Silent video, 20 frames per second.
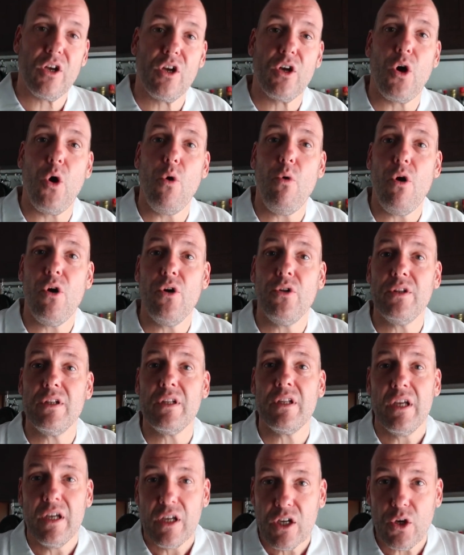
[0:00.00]
go
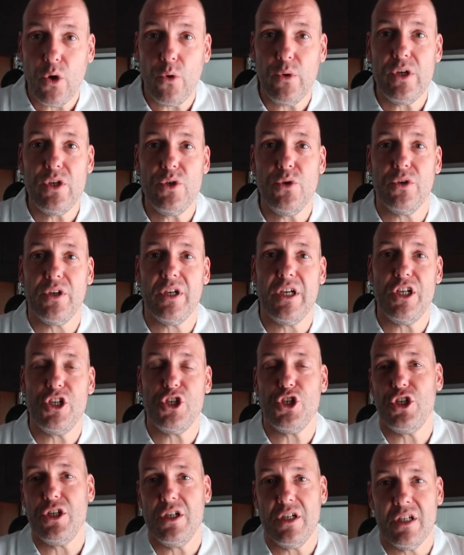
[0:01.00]
on go in your
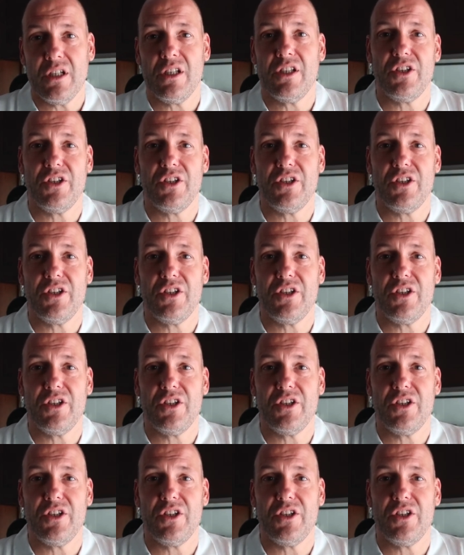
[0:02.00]
kitchen